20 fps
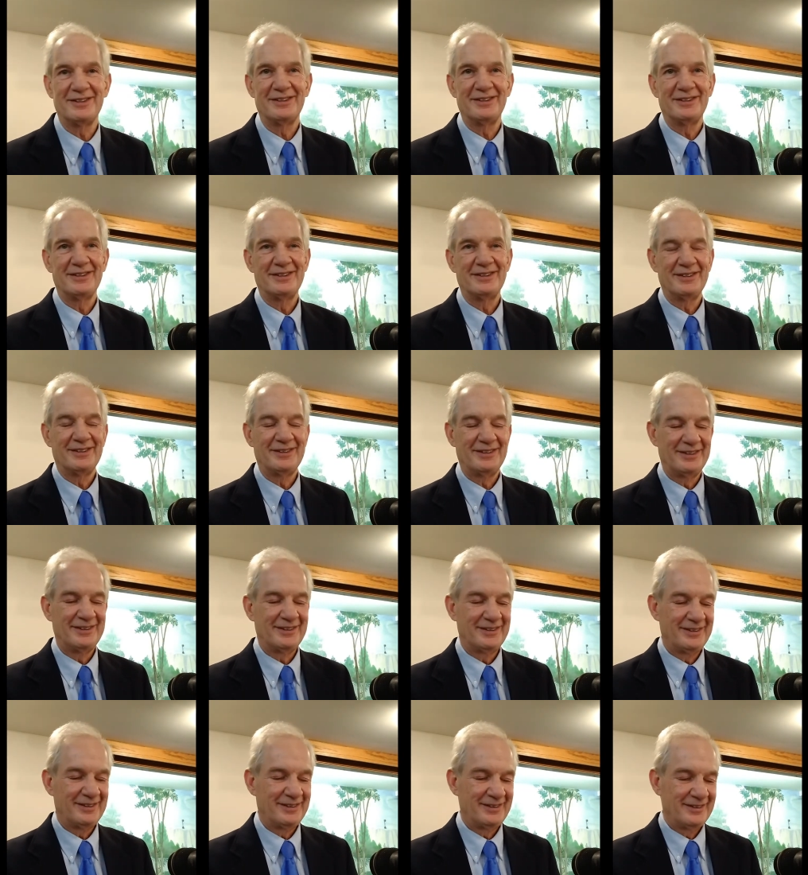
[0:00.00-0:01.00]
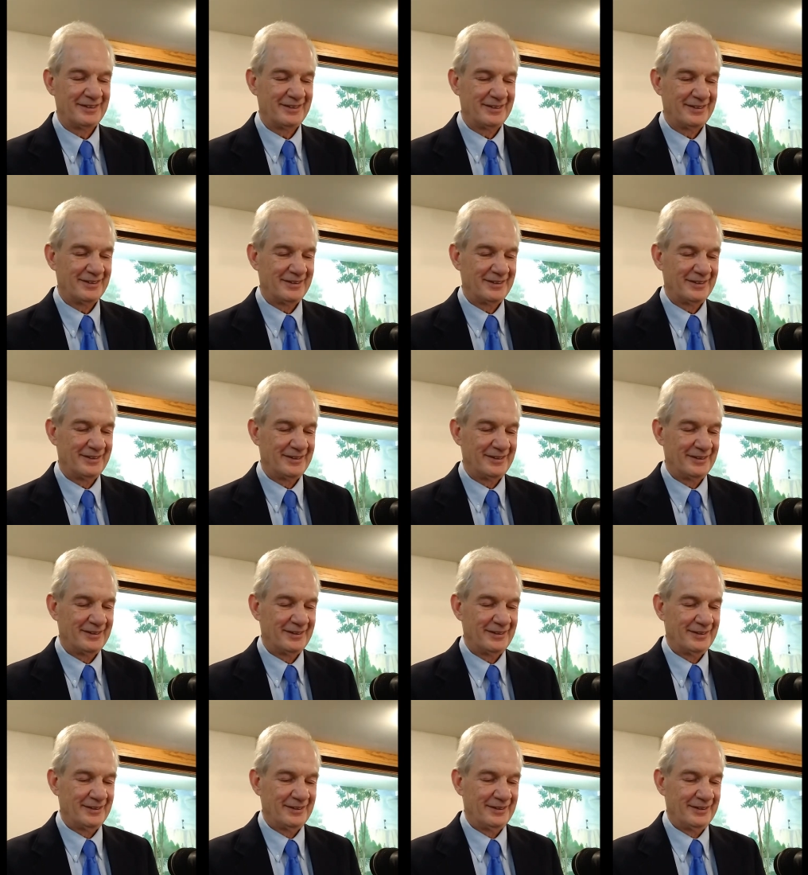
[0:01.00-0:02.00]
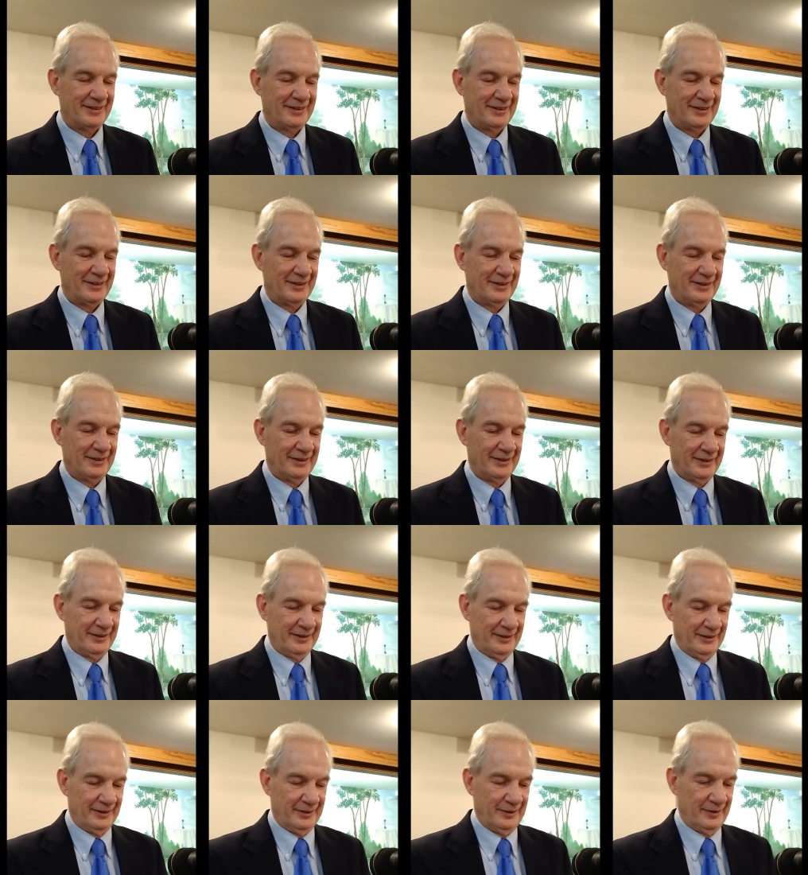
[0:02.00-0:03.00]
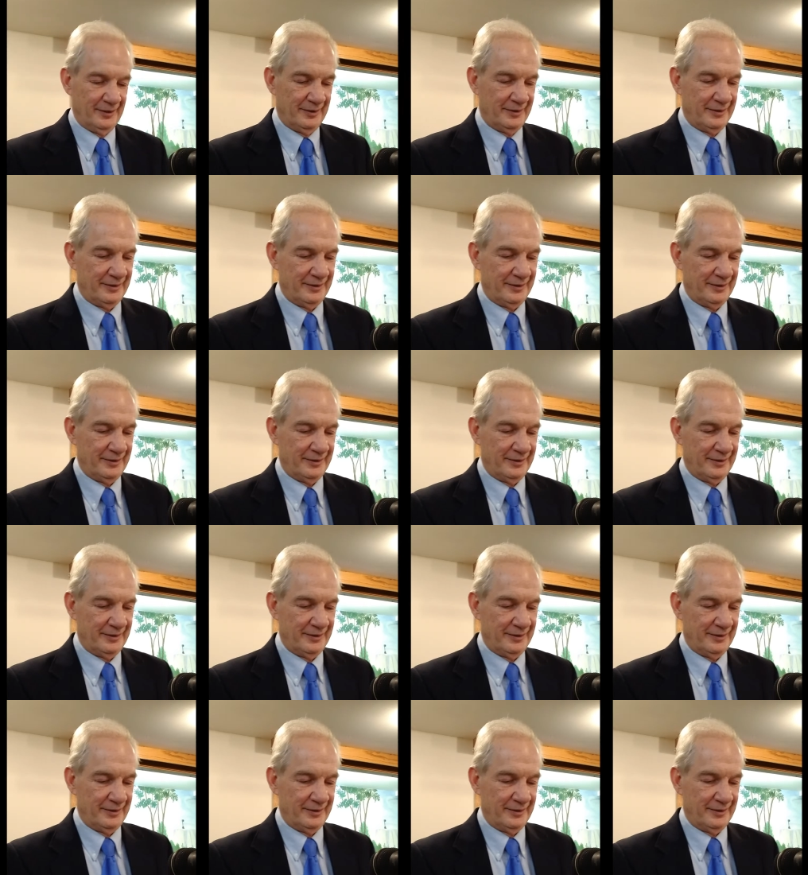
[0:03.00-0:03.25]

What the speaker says: Nobody speaks.